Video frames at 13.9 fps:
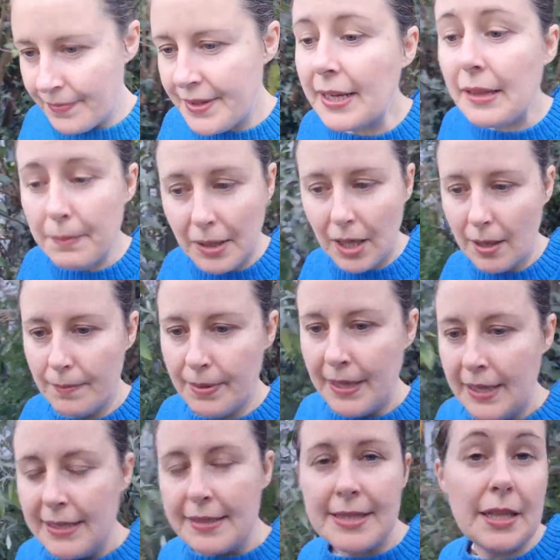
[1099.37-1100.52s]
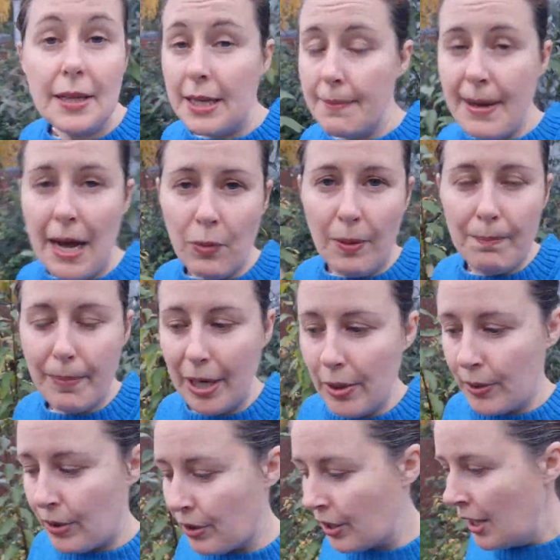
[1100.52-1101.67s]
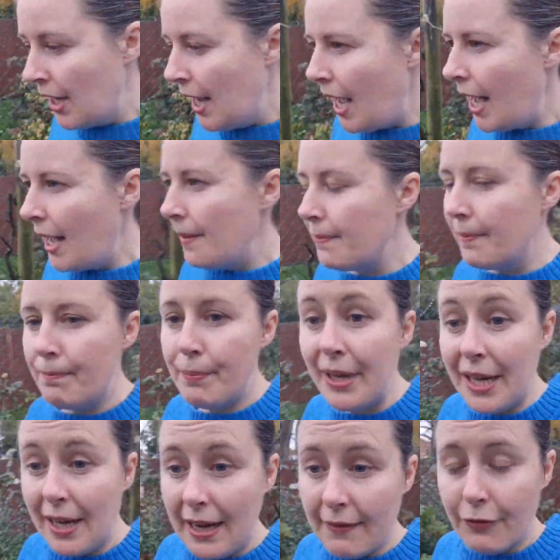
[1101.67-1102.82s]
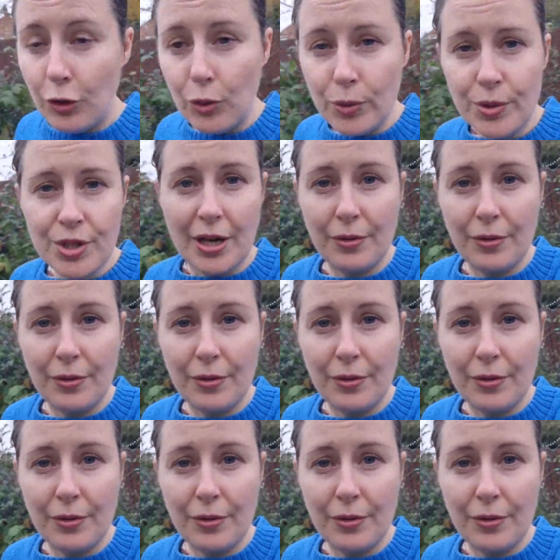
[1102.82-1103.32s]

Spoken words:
them up. See, he might want both, but I've also